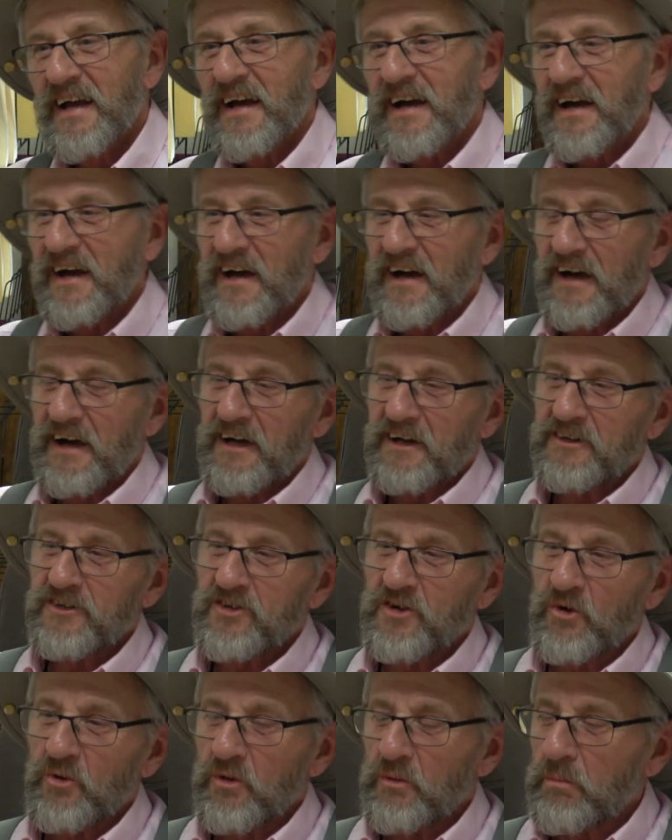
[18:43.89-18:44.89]

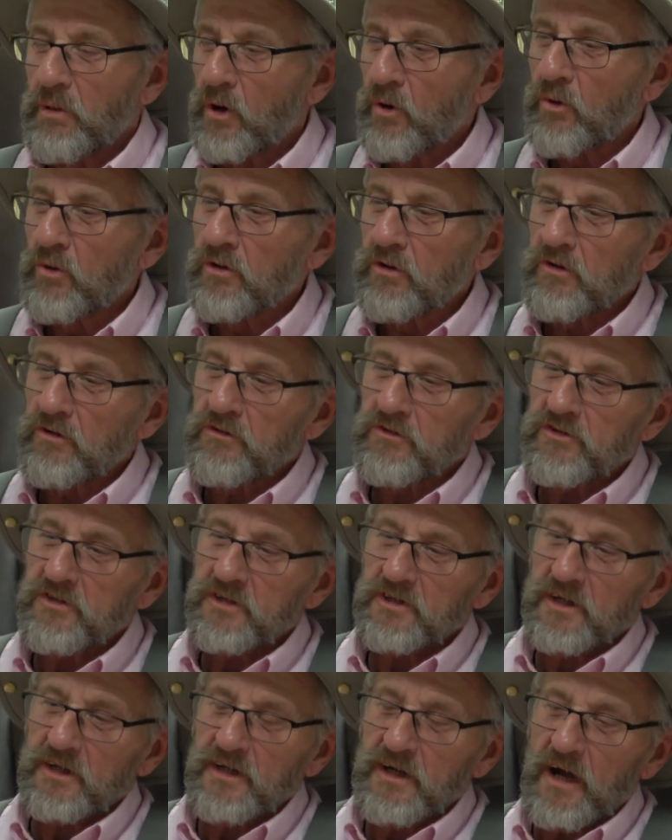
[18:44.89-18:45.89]
So the
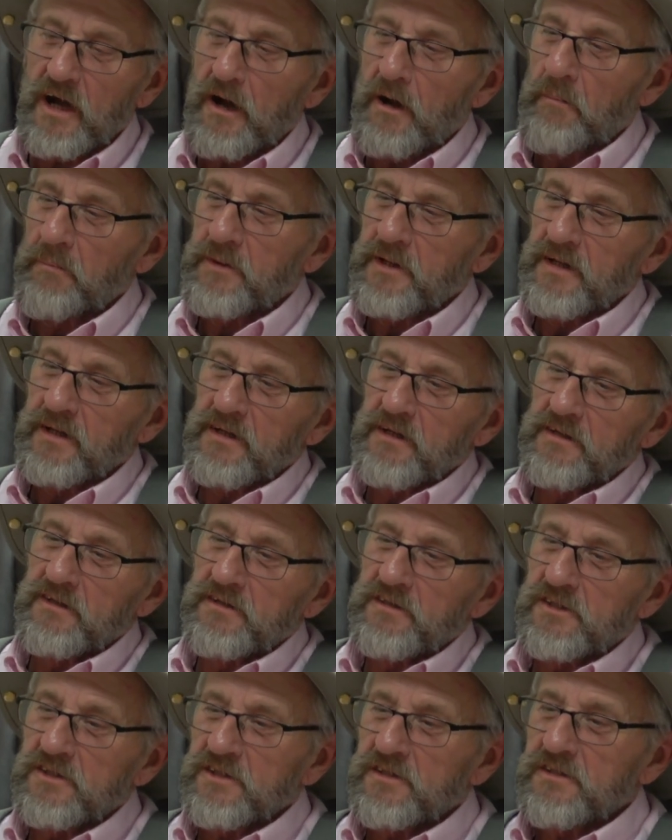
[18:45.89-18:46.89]
Bogles, the
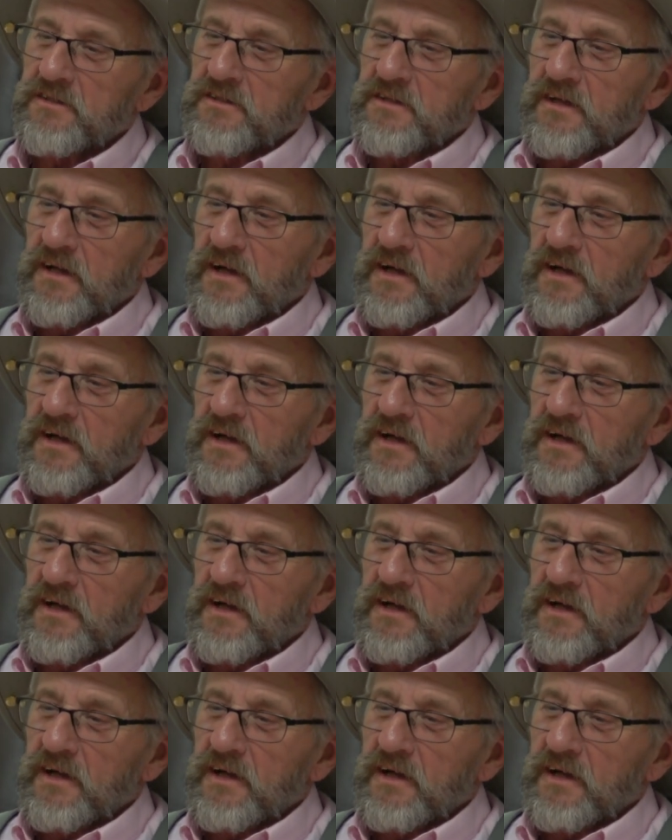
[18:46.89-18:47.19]
Comptons,